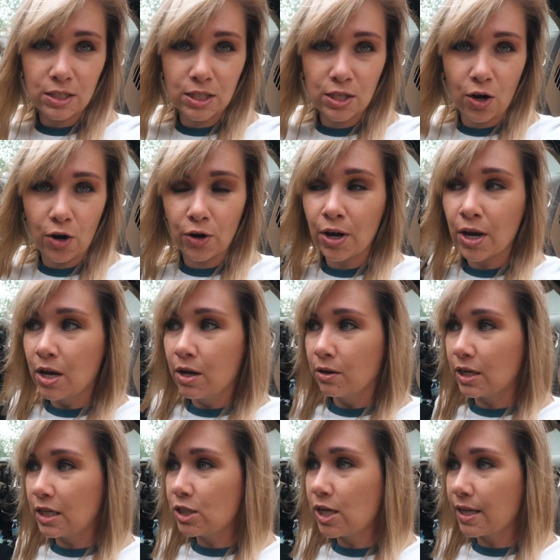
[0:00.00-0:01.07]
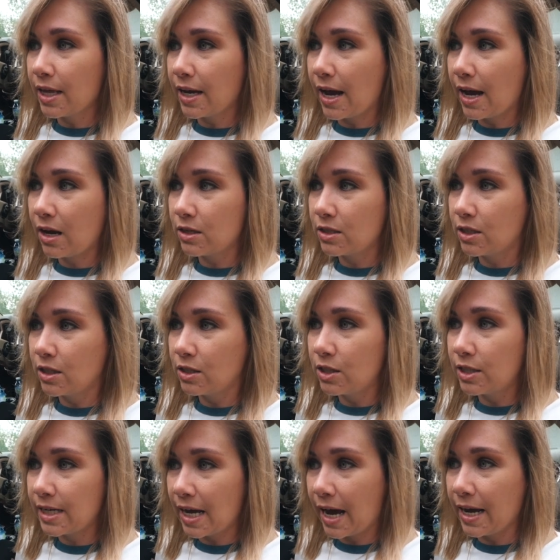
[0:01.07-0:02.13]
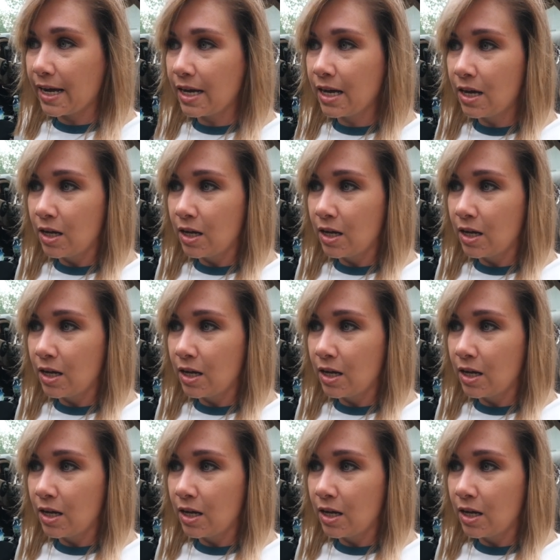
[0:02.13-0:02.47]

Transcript: So I'm gonna check that out today.